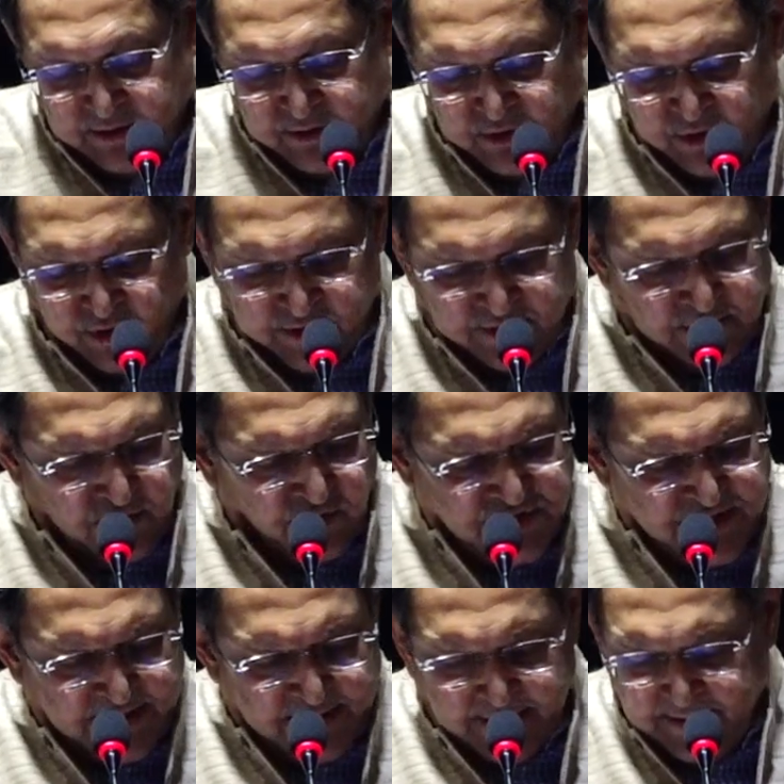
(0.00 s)

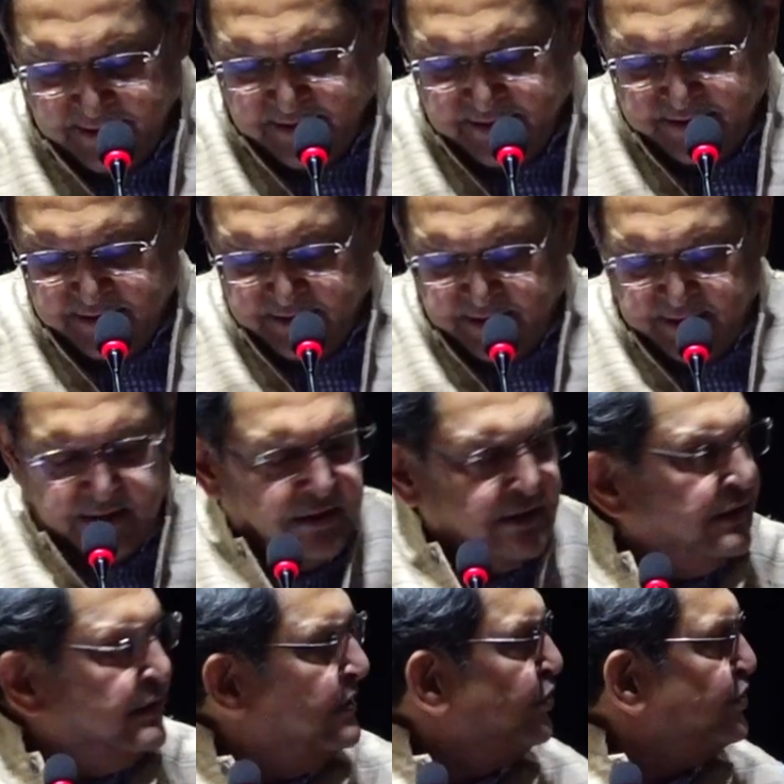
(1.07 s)
logical,
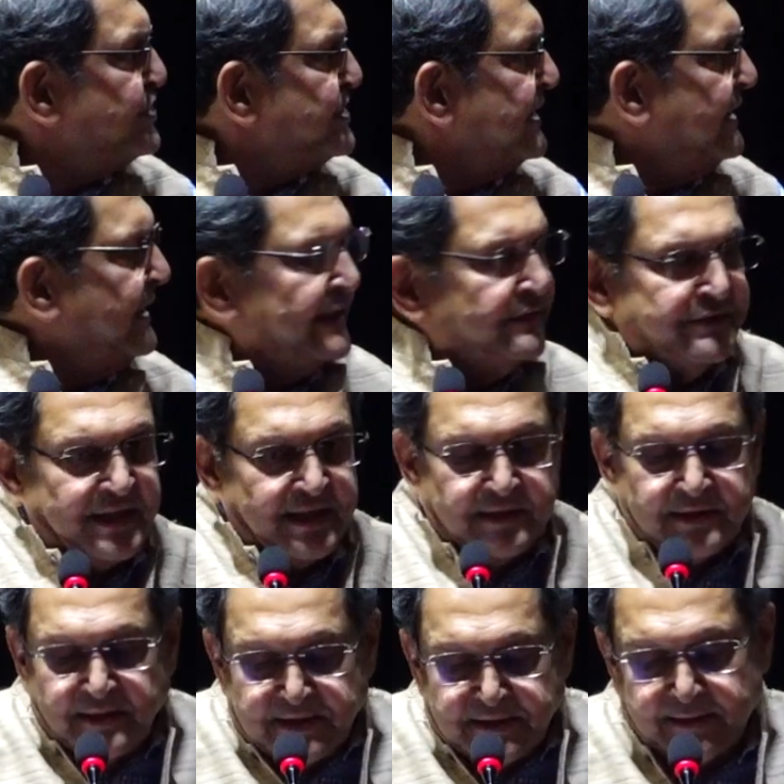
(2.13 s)
lucid and very
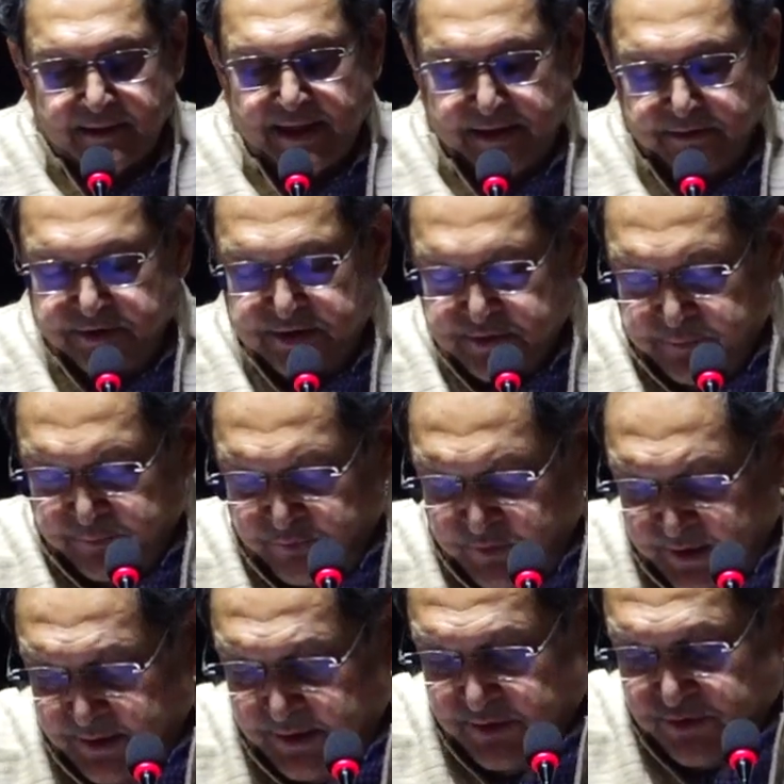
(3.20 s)
clear language.
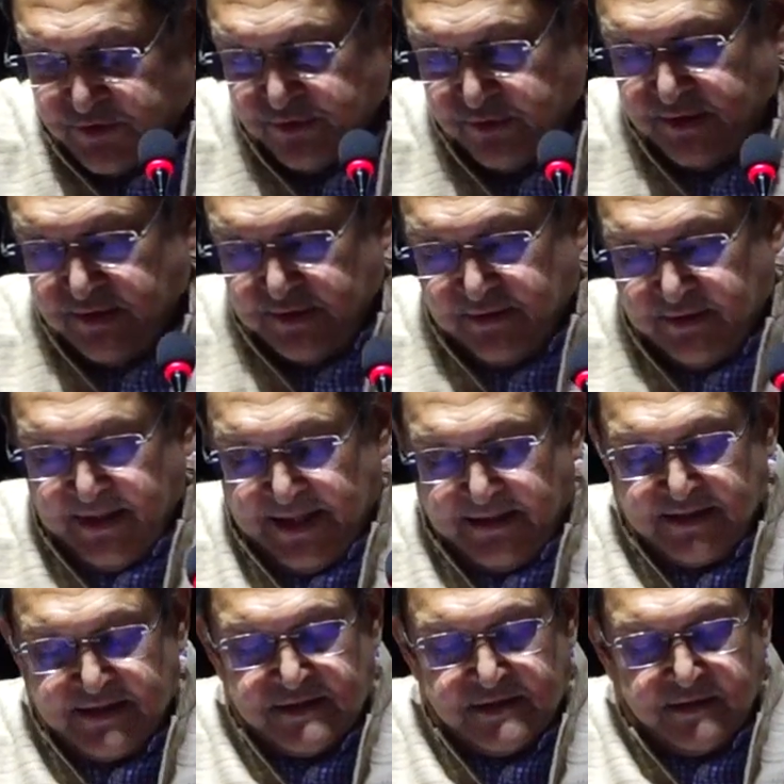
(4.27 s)
So that
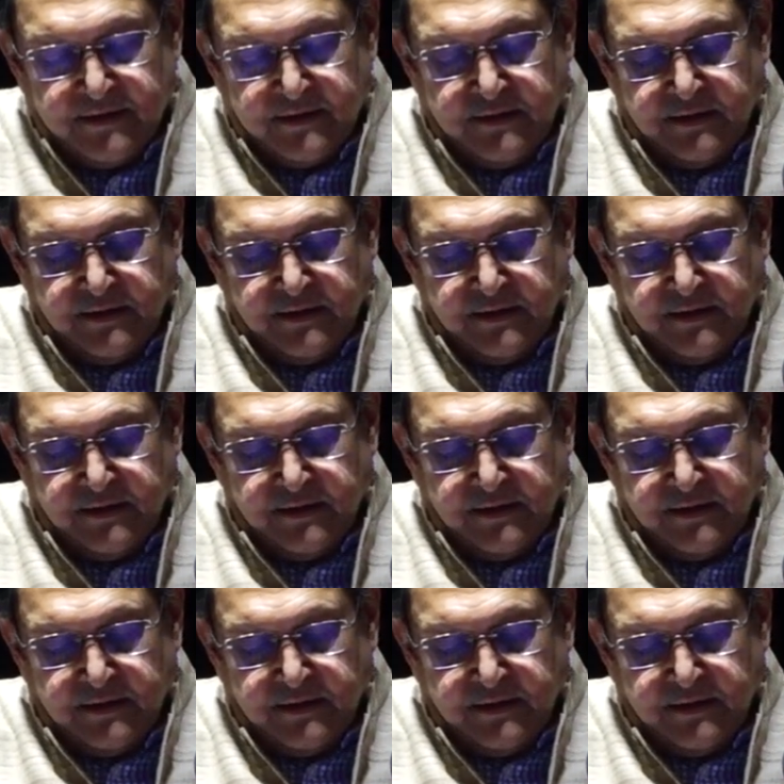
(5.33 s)
is